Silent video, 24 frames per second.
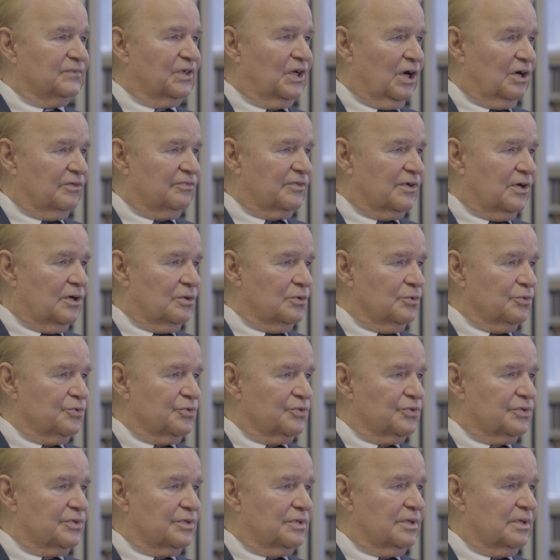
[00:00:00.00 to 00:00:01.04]
Gulf
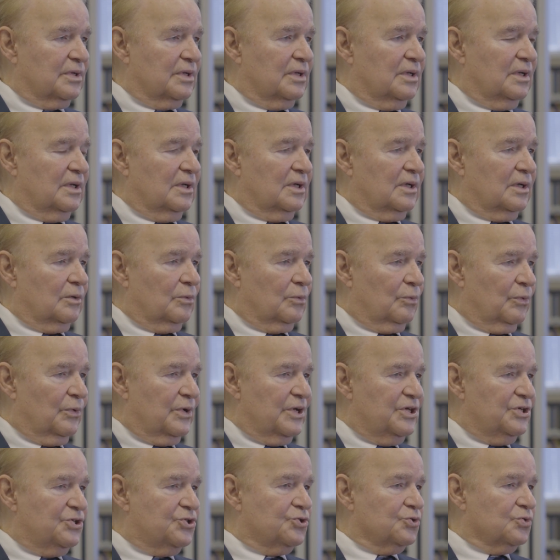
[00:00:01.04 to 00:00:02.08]
Coast
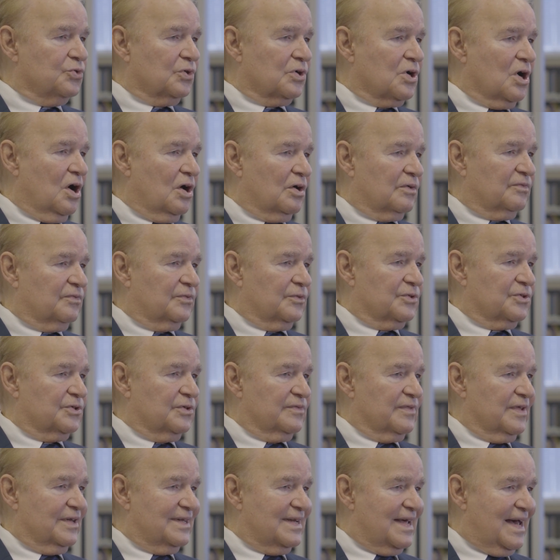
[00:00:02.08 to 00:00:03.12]
Regional Conference
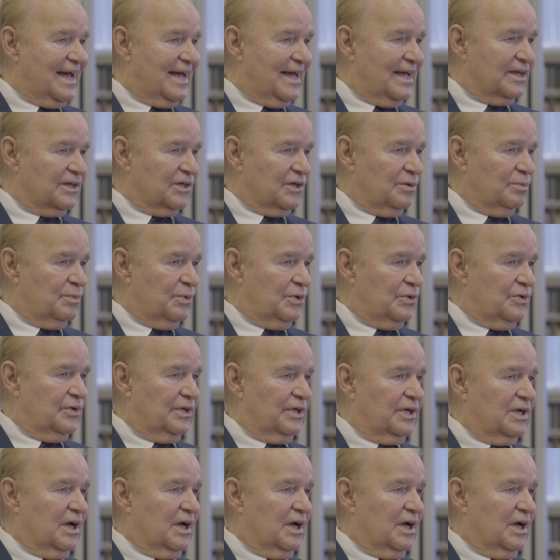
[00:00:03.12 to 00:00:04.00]
of the 9 community